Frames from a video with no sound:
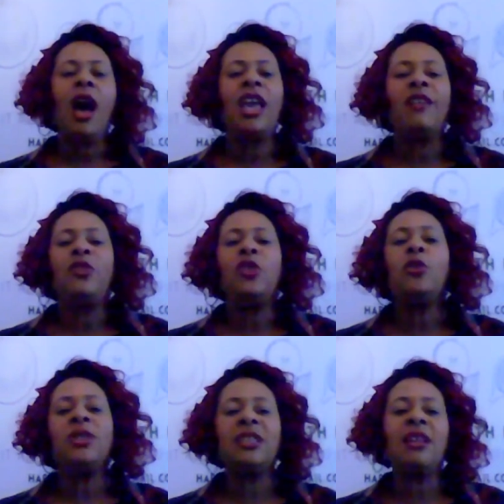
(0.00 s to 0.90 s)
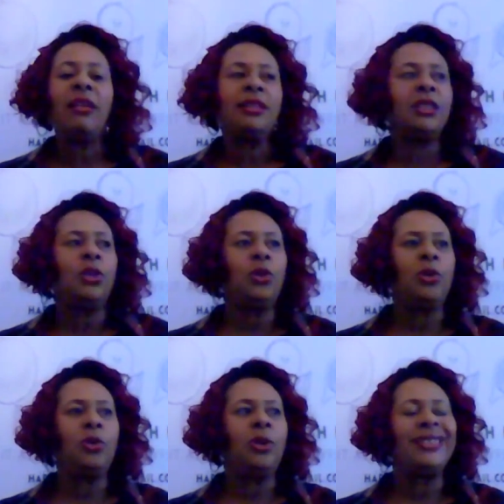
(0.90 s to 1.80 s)
if you start
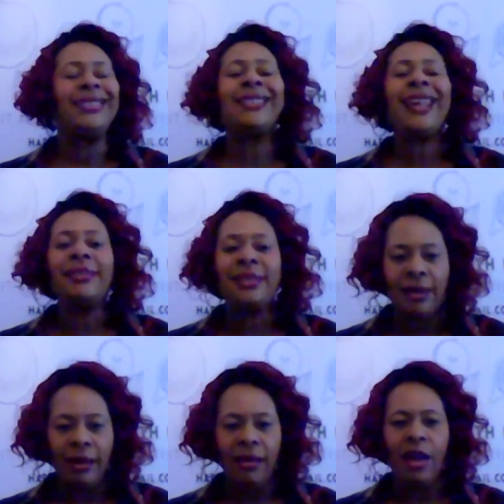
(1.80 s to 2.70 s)
to censor